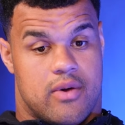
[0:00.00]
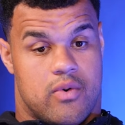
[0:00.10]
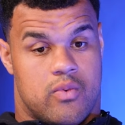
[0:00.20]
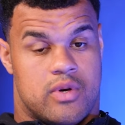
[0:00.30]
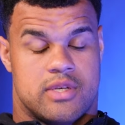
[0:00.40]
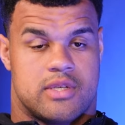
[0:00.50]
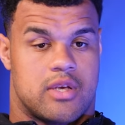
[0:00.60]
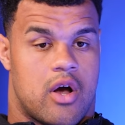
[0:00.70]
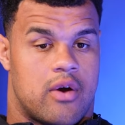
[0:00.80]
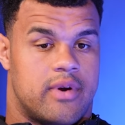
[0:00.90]
was
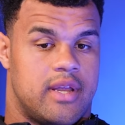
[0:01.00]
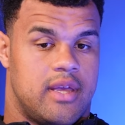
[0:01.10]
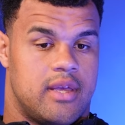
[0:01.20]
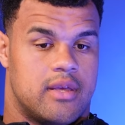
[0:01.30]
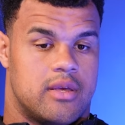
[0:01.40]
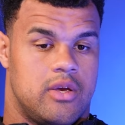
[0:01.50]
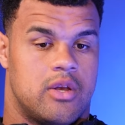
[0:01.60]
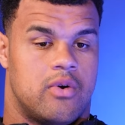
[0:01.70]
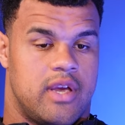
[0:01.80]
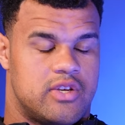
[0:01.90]
already, you
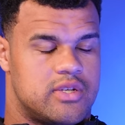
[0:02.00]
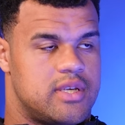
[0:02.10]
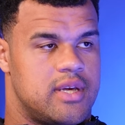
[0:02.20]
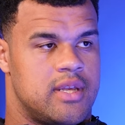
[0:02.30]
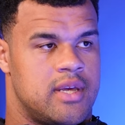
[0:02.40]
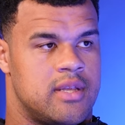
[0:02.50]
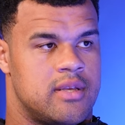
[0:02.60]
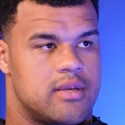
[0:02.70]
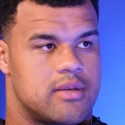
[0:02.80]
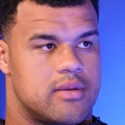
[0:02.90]
know, interested
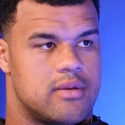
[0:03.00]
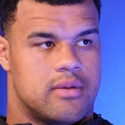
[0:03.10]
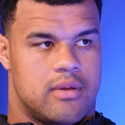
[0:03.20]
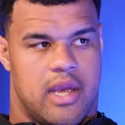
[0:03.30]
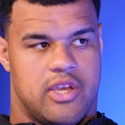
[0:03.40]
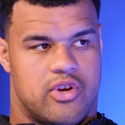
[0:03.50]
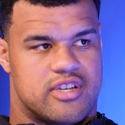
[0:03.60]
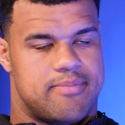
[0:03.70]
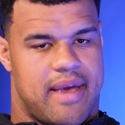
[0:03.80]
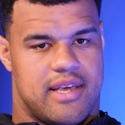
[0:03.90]
in your
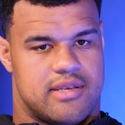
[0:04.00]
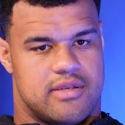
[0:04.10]
space.